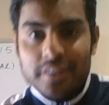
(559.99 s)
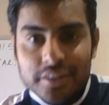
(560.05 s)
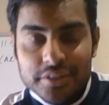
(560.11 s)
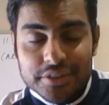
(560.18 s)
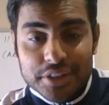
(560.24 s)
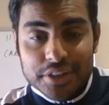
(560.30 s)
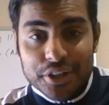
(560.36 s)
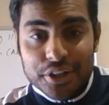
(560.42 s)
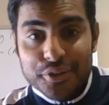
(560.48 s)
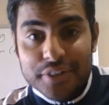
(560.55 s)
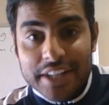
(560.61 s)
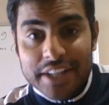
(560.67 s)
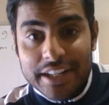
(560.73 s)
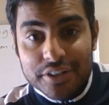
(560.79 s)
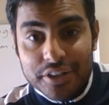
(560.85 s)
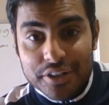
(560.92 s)
So
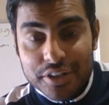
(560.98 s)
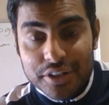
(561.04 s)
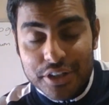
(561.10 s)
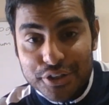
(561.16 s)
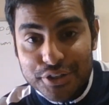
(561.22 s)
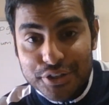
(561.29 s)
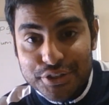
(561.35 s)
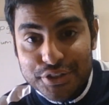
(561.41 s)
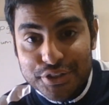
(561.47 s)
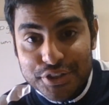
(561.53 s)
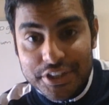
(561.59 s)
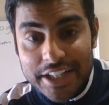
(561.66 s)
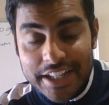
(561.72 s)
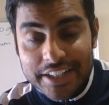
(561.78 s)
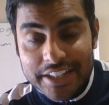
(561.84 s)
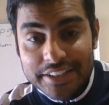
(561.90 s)
that concludes
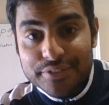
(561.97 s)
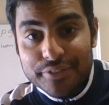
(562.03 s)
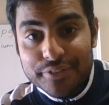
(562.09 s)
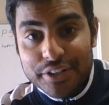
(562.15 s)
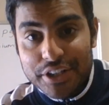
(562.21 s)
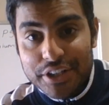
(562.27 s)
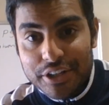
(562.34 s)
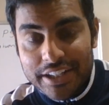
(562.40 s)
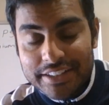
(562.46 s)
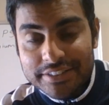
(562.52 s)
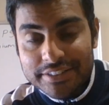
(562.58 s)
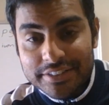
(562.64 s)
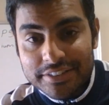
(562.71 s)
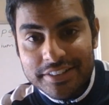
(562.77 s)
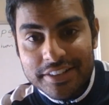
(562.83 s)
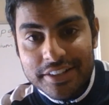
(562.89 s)
today's video
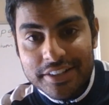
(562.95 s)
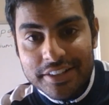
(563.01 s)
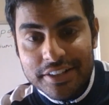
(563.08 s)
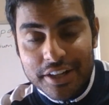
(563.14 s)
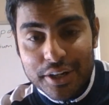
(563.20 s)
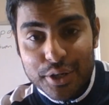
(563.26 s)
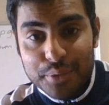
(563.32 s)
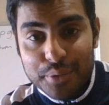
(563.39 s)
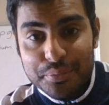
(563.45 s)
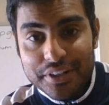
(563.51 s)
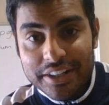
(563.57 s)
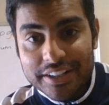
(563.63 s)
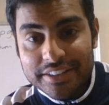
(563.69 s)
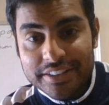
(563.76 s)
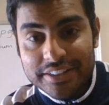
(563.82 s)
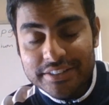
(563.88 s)
lesson. I hope you
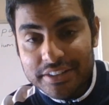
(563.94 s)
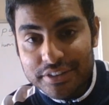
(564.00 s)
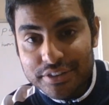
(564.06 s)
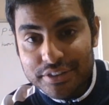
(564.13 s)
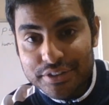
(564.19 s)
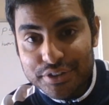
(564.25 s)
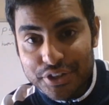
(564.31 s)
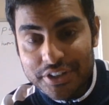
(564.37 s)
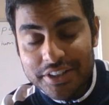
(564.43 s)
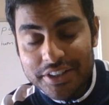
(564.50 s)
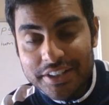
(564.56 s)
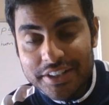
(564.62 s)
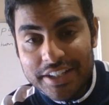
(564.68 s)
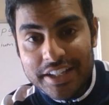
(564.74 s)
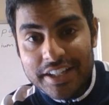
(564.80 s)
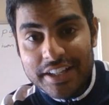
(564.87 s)
guys understood
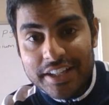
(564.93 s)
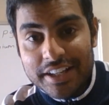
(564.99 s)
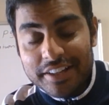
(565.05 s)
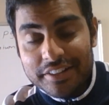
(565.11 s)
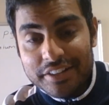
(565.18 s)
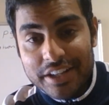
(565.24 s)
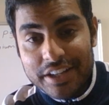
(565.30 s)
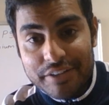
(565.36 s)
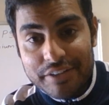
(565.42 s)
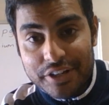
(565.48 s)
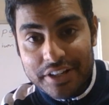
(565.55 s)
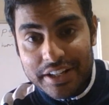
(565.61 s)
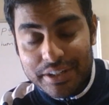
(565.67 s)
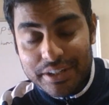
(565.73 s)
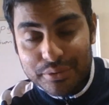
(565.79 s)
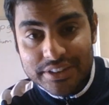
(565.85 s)
and
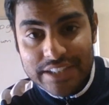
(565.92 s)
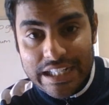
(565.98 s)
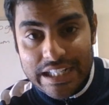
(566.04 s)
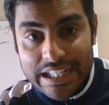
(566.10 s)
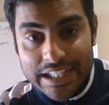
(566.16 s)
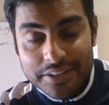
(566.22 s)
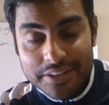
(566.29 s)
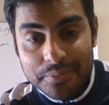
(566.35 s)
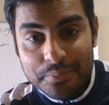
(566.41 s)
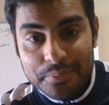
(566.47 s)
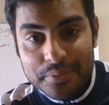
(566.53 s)
everything was clear.